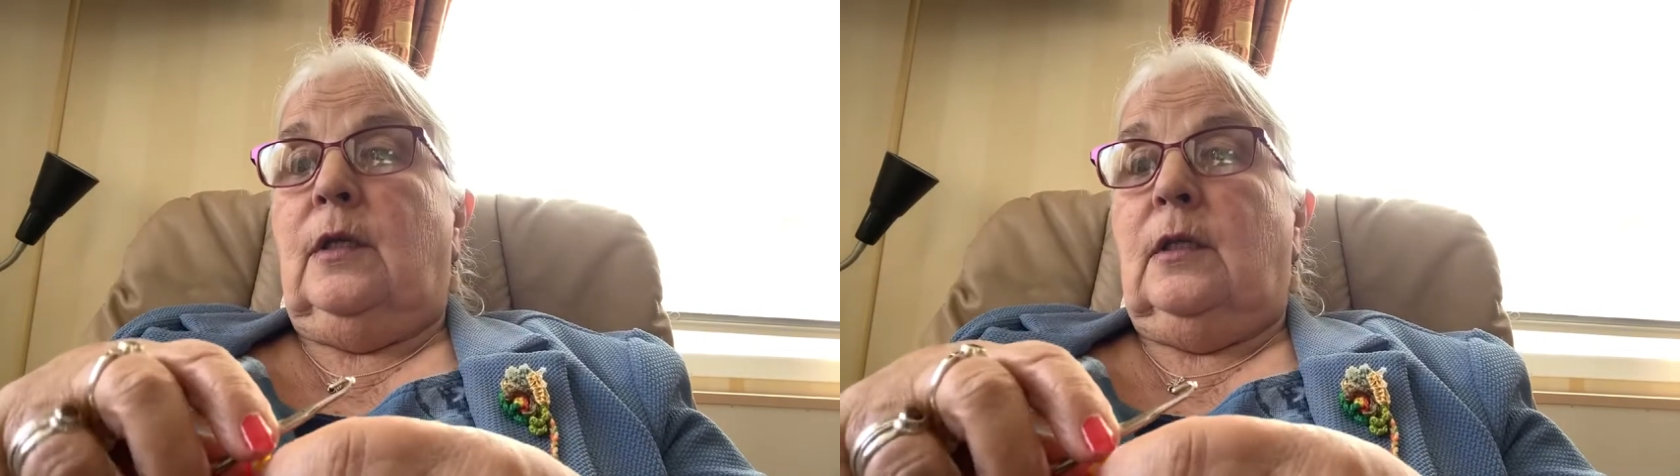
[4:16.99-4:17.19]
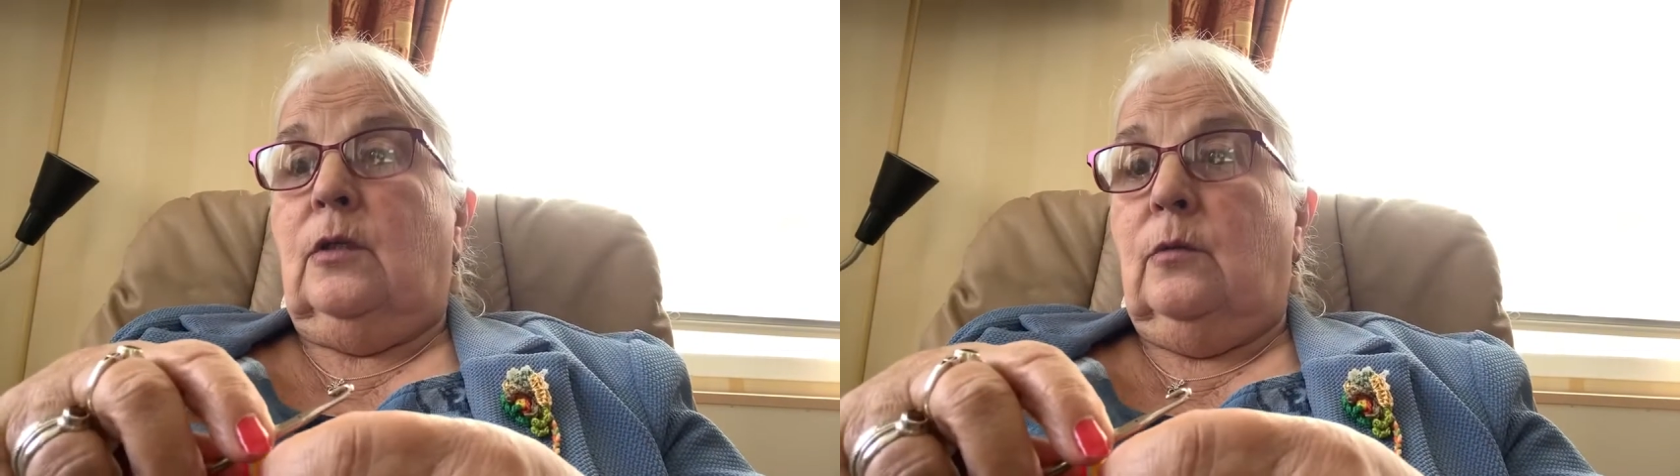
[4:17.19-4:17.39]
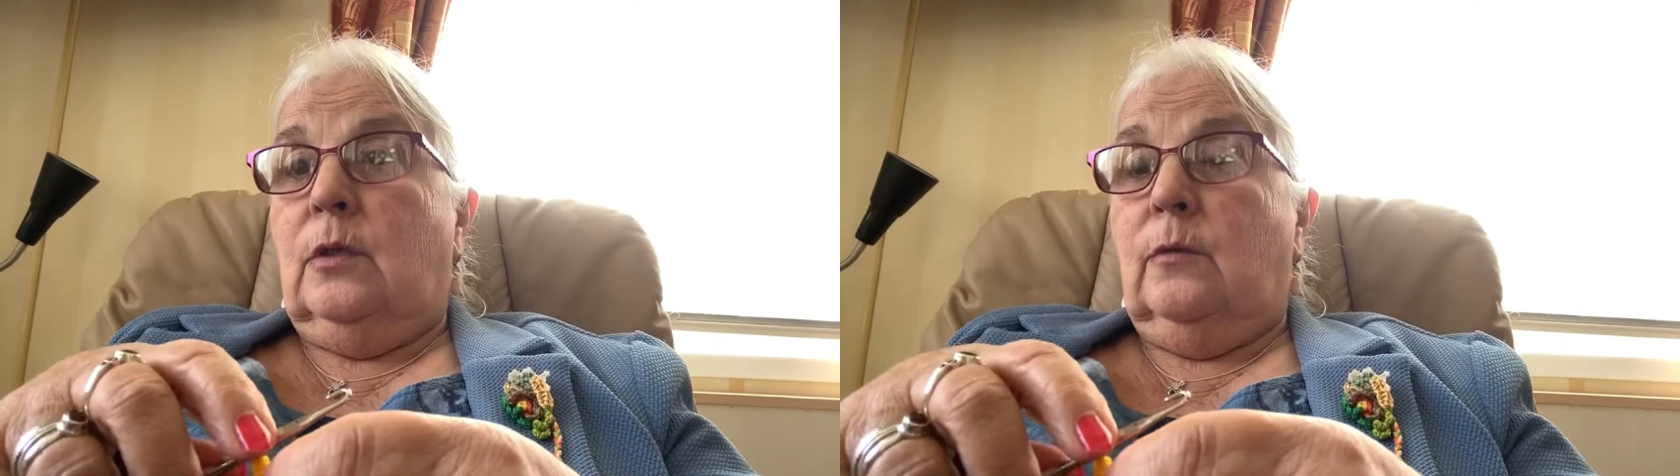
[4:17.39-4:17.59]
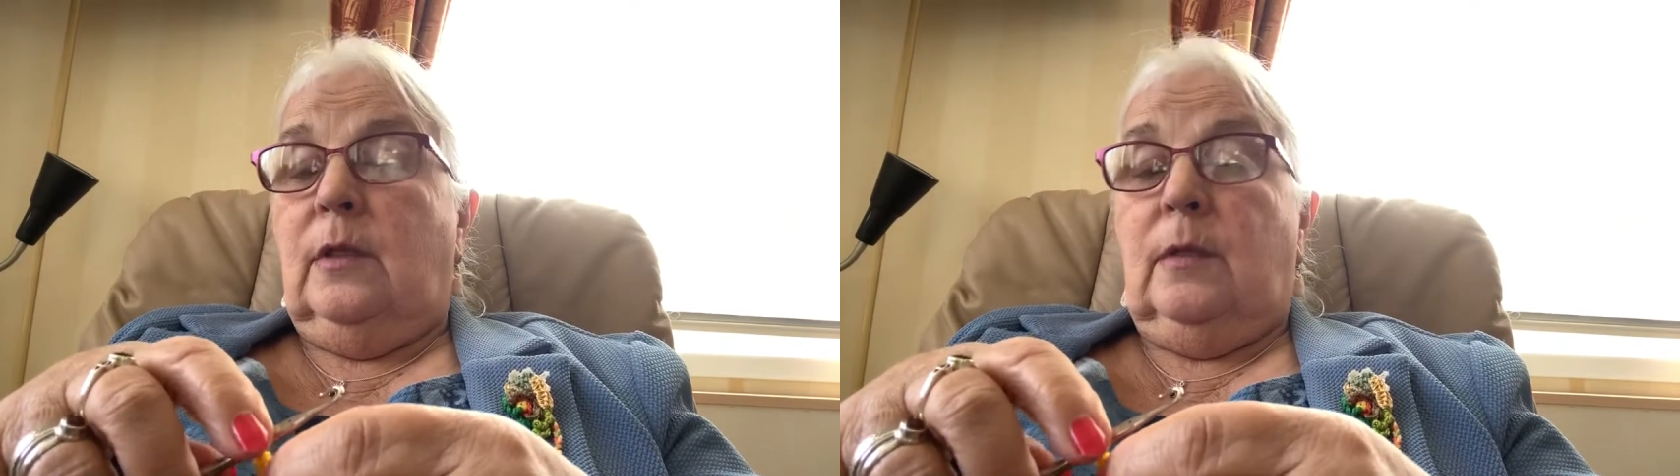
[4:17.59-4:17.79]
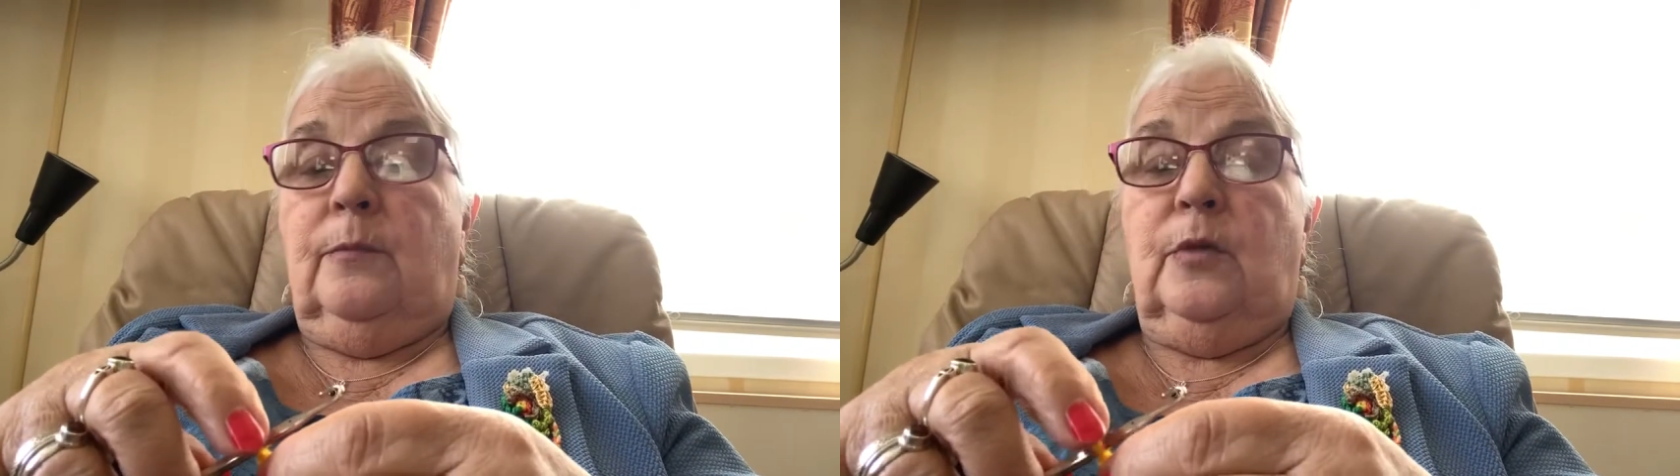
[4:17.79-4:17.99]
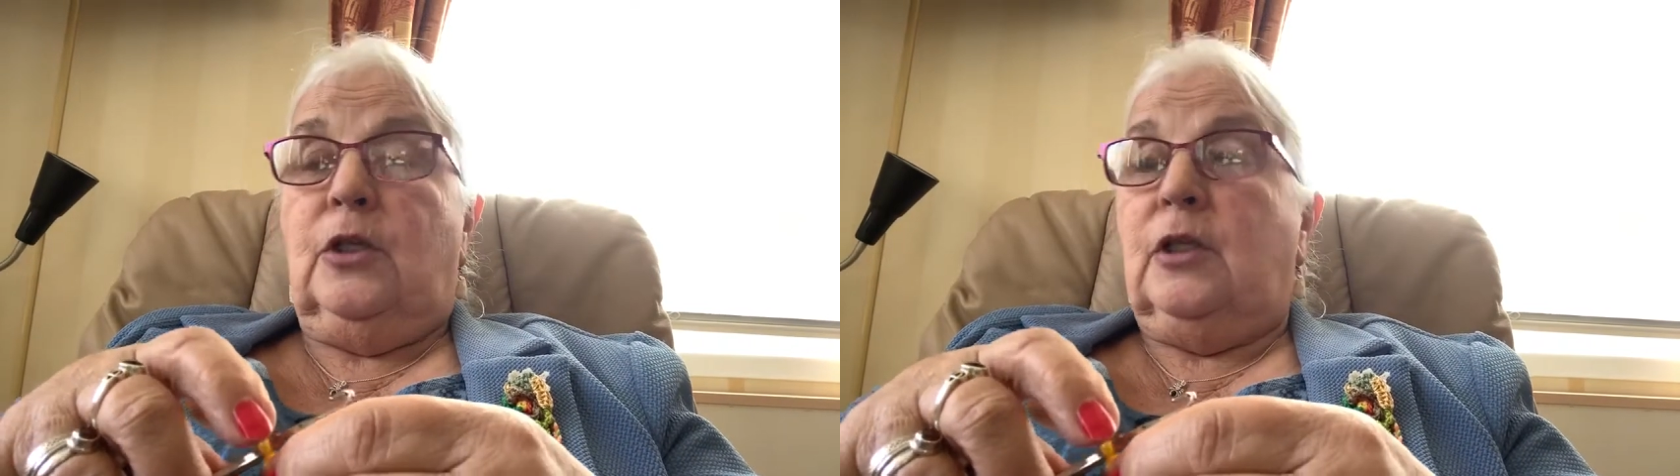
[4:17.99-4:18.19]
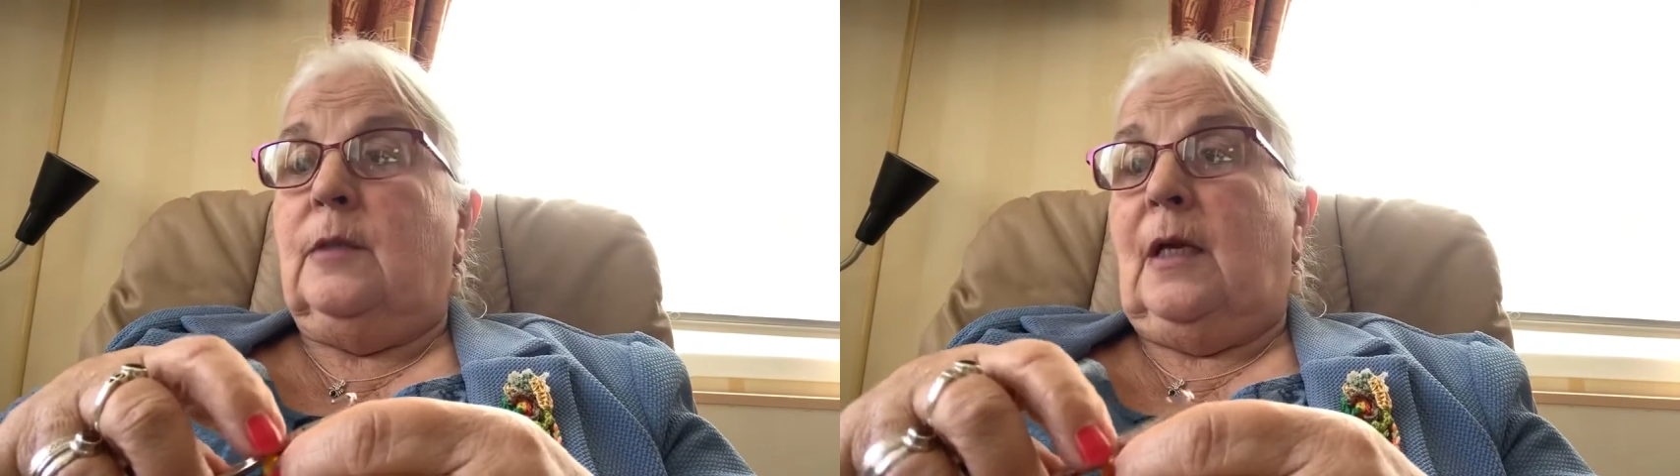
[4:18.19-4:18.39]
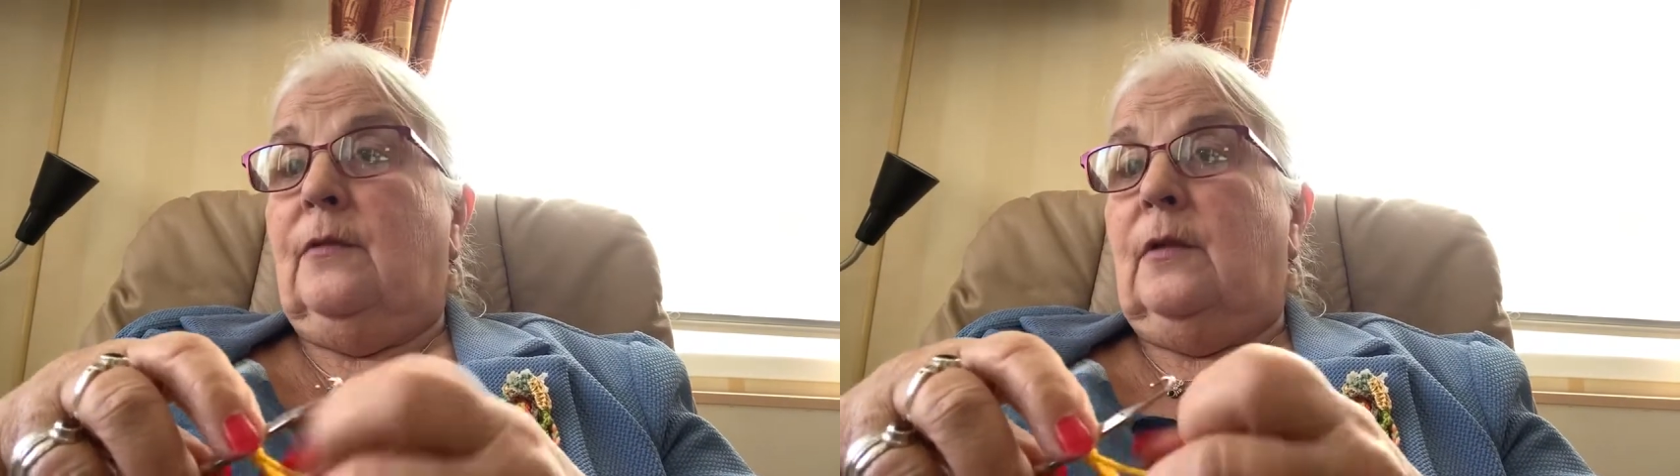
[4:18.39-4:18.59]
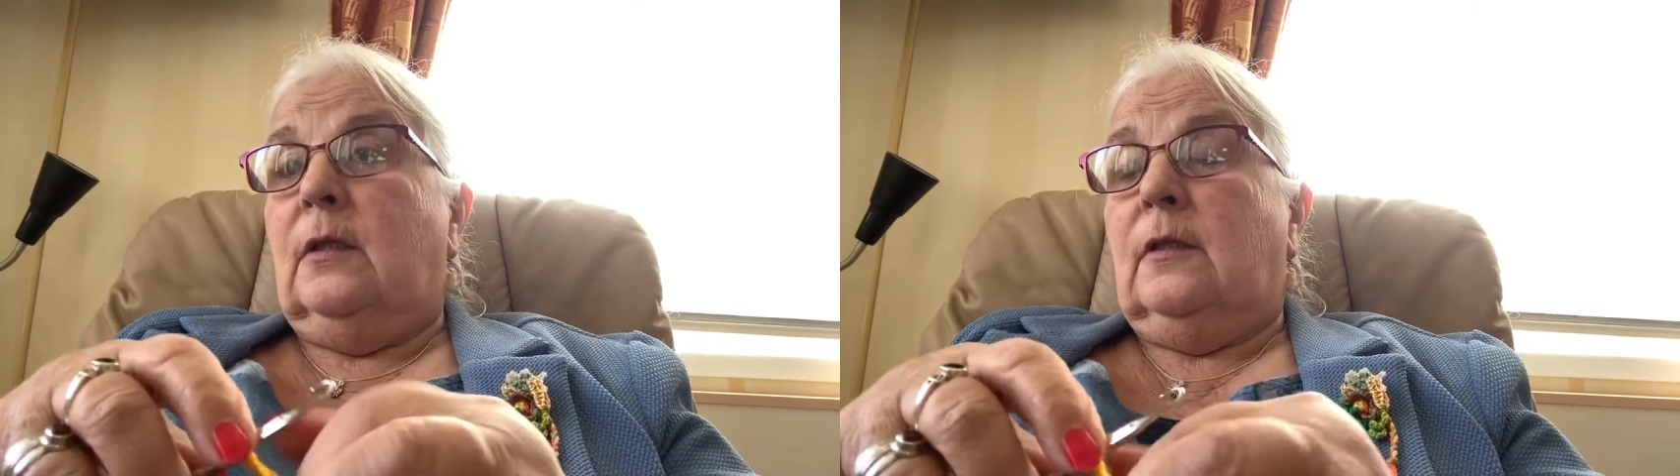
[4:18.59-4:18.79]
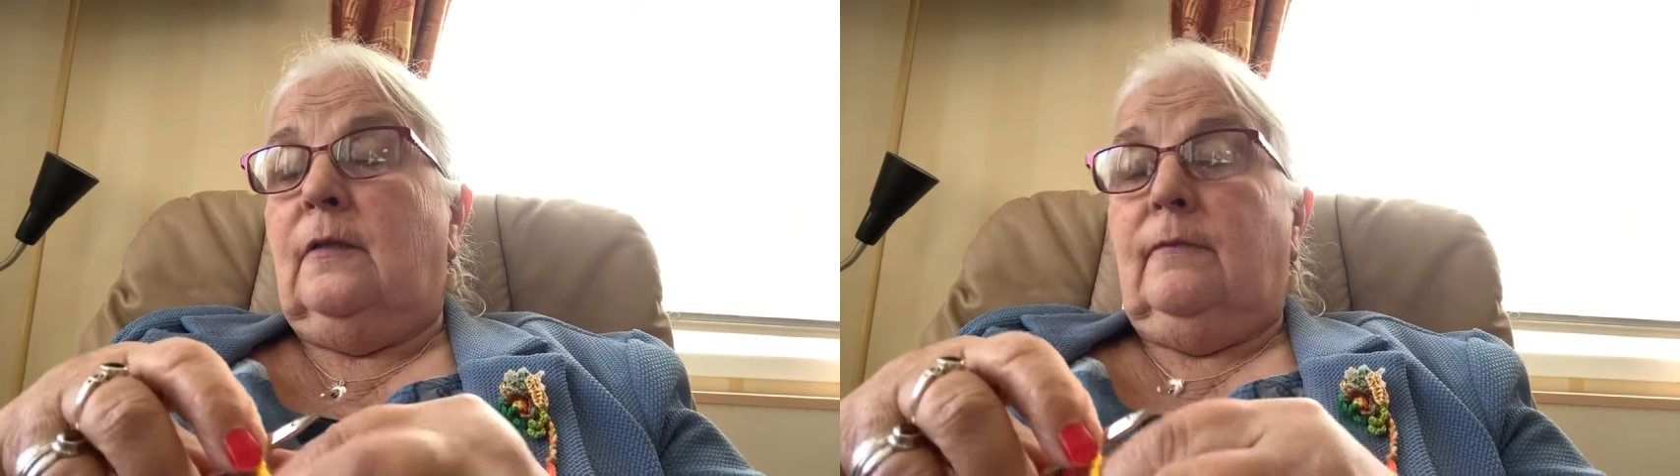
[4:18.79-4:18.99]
the bridges method,